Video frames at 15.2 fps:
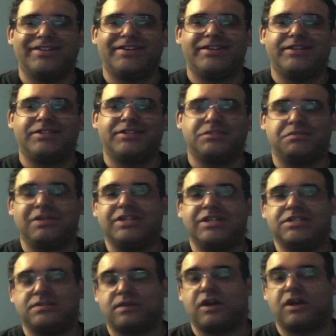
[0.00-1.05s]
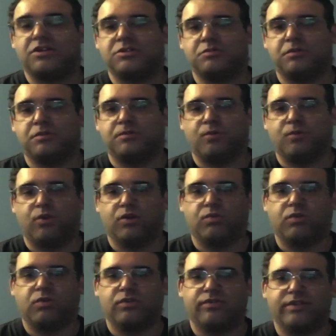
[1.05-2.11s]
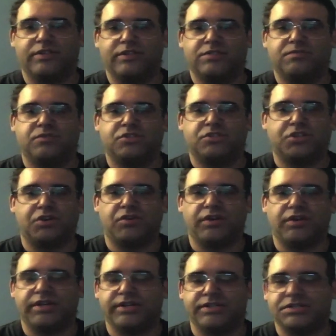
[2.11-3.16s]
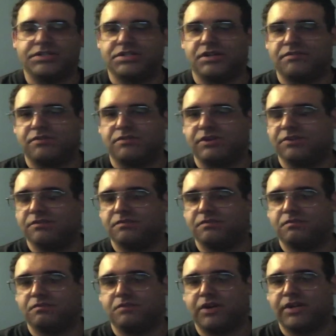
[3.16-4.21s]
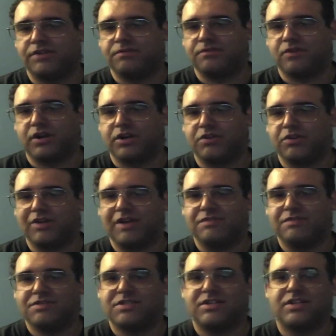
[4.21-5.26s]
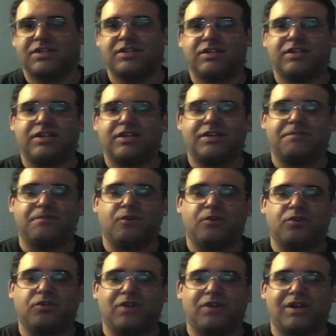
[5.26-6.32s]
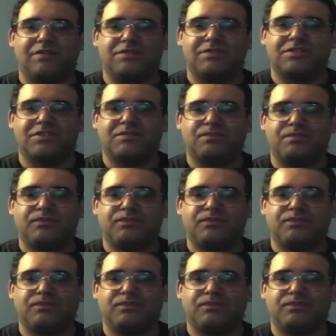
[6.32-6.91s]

It's a place I've gone to before where it's for charity and stuff. You give money for autographs and photographs.